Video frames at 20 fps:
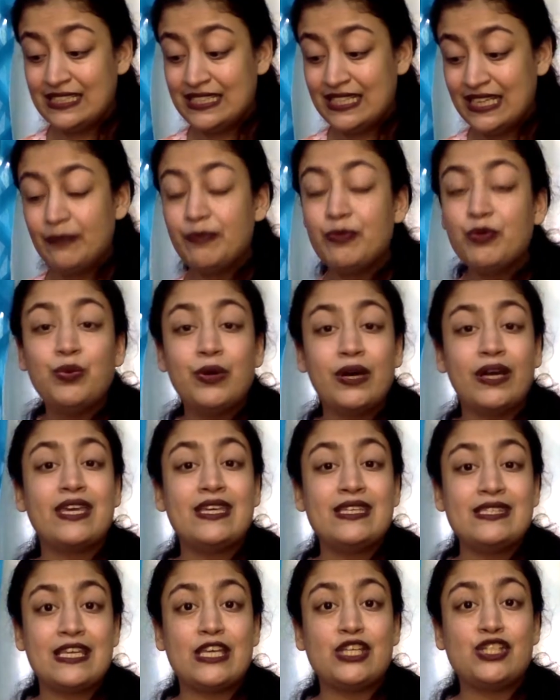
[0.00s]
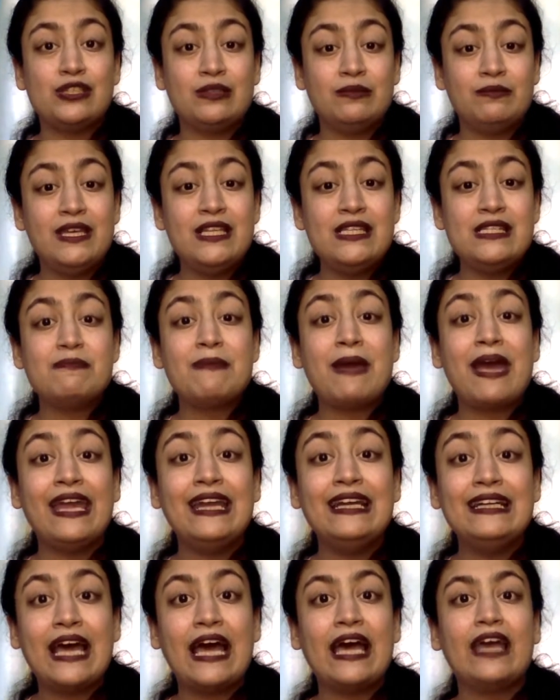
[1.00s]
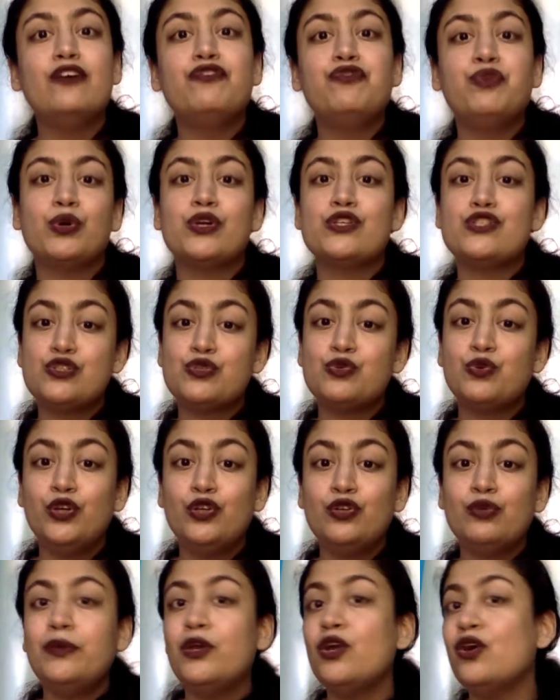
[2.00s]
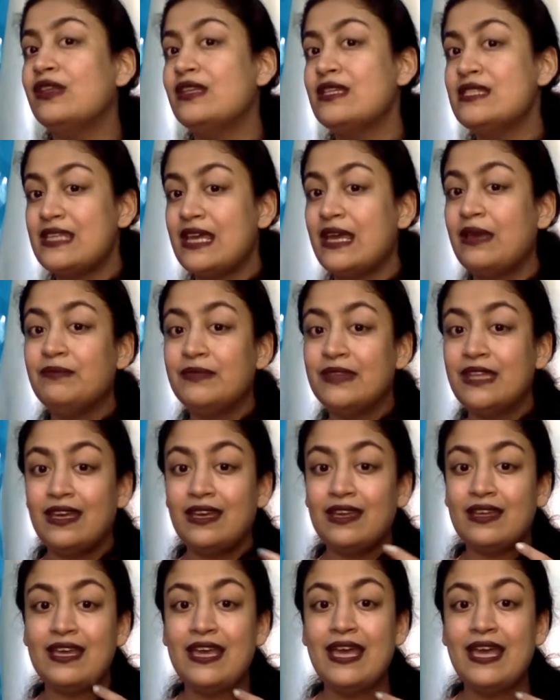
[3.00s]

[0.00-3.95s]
deep working session means my entire focus is going to be on the same thing.